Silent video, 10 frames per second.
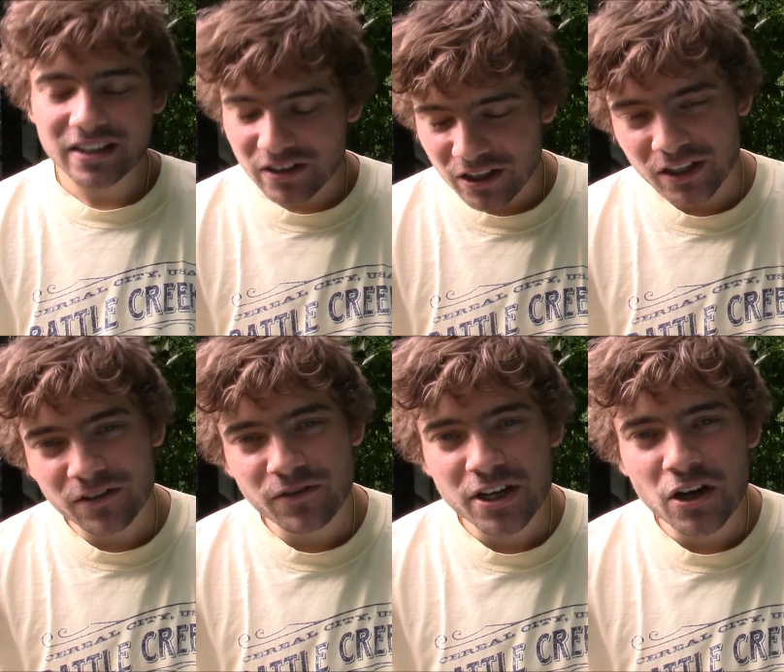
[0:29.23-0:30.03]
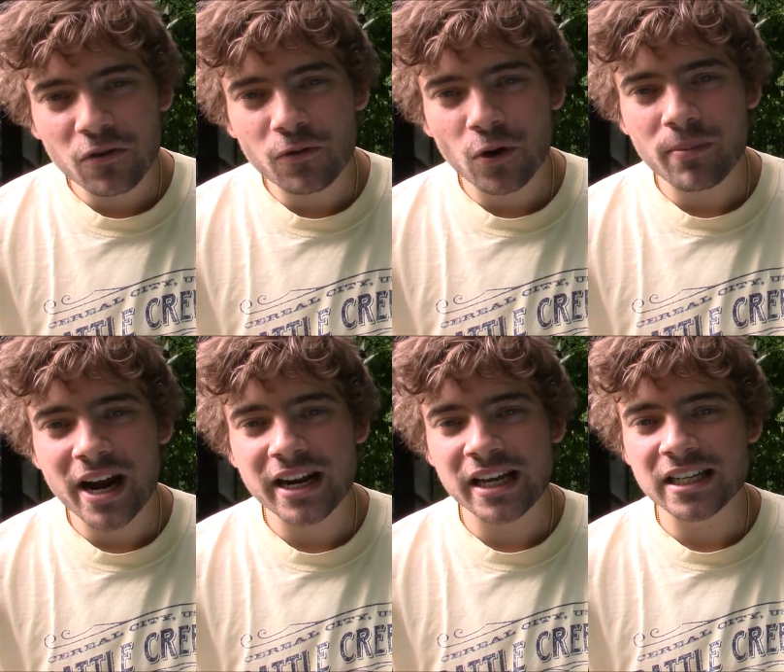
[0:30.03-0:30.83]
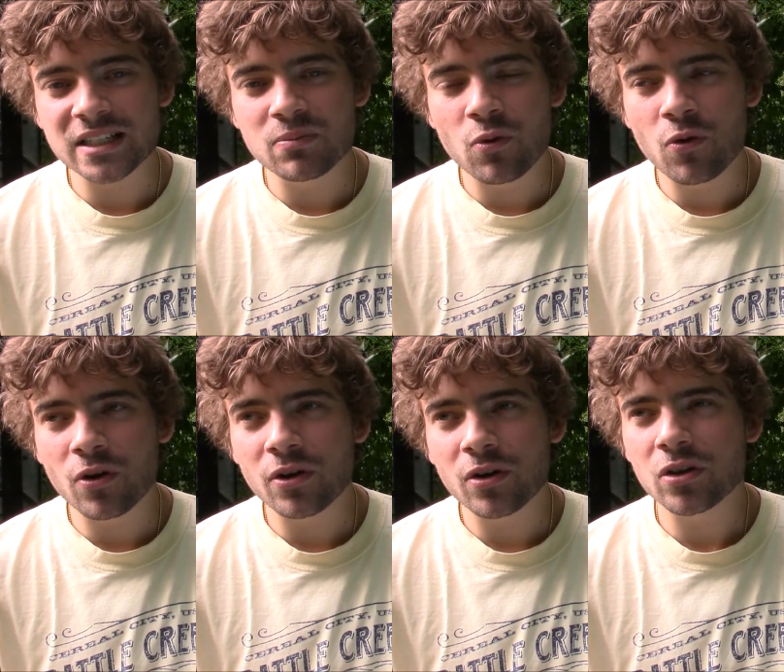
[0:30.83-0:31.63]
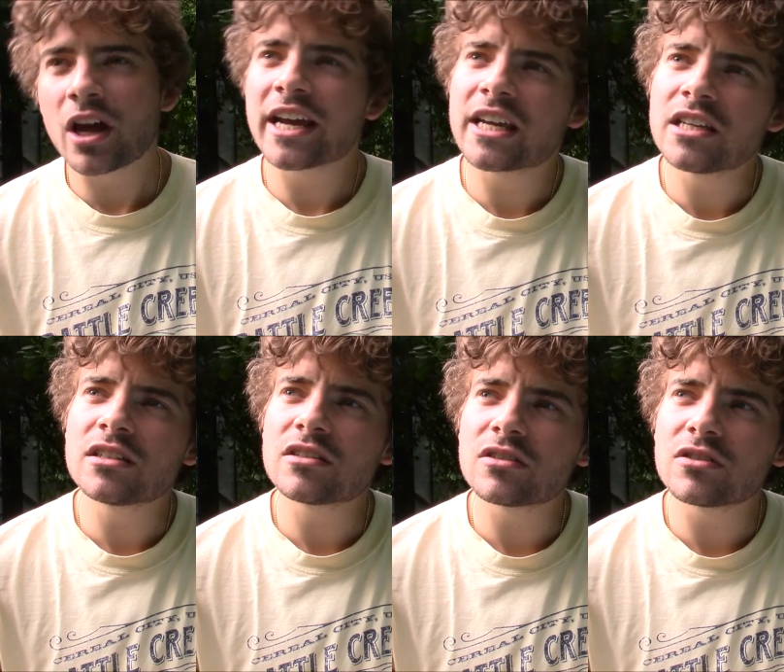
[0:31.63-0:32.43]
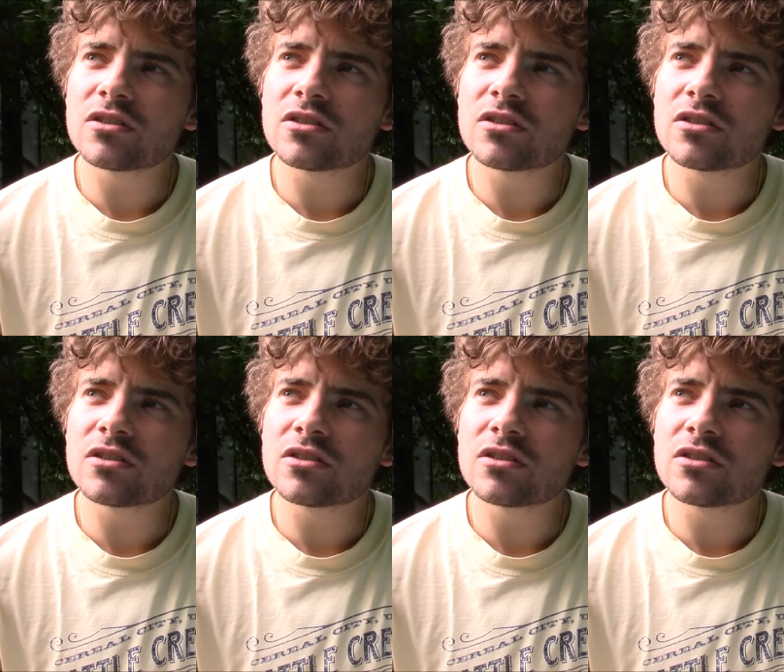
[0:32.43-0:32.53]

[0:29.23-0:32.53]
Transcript: The video format is more likened